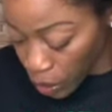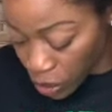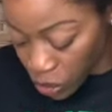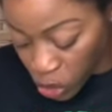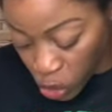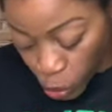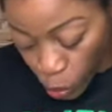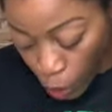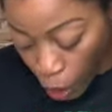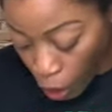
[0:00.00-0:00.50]

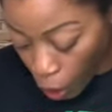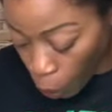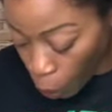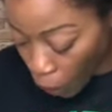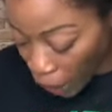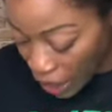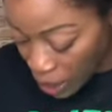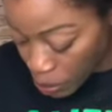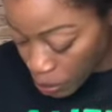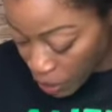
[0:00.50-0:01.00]
Small
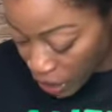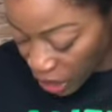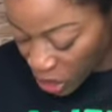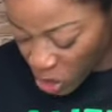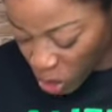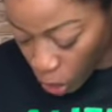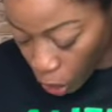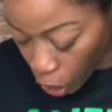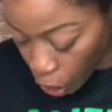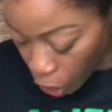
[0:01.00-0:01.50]
white beans
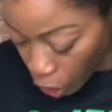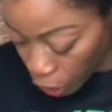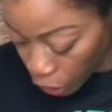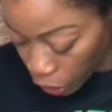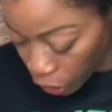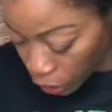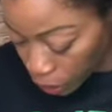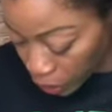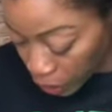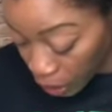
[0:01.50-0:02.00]
are
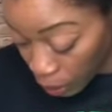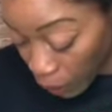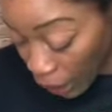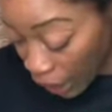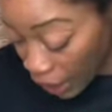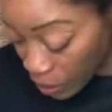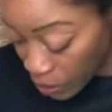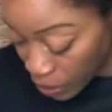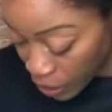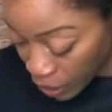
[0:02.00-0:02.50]
harder, in my
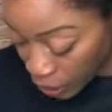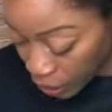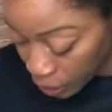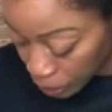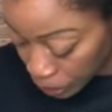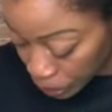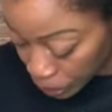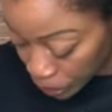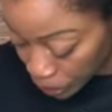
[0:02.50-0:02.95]
opinion.